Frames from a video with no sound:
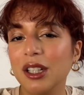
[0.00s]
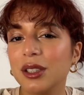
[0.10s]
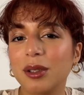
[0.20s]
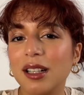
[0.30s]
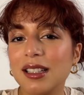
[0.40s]

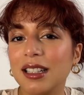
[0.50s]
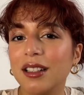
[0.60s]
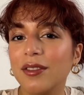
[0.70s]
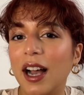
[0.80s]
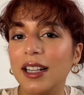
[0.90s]
Trust in
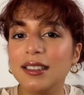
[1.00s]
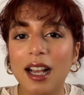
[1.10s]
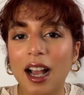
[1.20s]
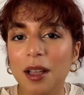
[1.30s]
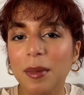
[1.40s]
divine
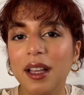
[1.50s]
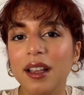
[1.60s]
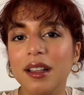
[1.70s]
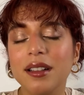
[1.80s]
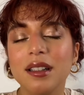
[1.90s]

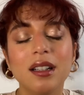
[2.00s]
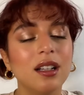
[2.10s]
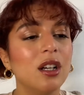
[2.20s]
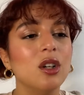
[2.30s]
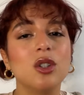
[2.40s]
timing,
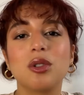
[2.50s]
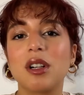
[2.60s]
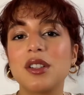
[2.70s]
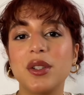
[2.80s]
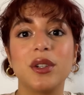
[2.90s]

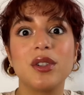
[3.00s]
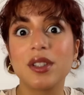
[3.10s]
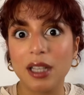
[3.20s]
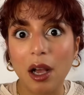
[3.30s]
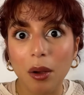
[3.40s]
trust
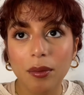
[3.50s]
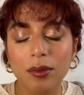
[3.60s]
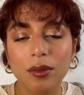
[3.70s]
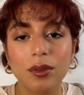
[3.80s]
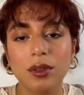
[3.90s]

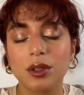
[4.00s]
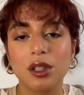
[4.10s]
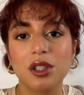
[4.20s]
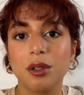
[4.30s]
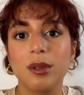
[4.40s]
yourself,
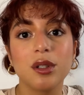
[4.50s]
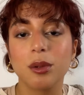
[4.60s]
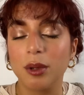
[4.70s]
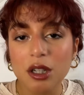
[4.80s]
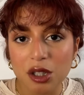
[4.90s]
trust your
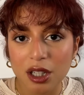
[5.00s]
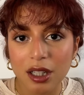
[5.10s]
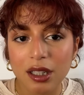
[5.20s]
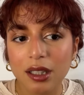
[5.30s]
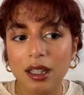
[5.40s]

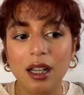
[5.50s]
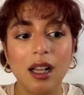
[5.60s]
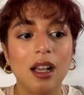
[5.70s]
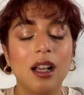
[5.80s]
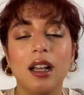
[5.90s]
intuition.
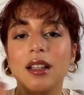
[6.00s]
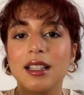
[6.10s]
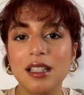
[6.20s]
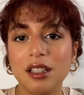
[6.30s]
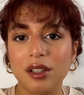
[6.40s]

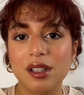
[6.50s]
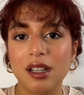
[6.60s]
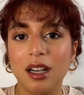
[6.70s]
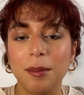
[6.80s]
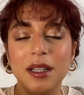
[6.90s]
This year is
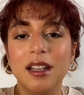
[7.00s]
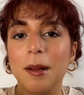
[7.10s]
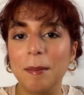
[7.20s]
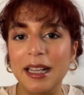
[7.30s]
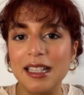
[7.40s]
going to be an
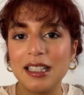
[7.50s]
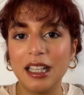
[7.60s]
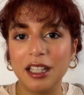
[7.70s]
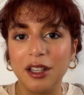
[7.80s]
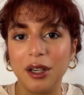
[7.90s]
amazing
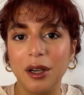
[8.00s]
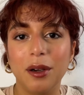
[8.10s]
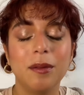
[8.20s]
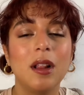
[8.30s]
year.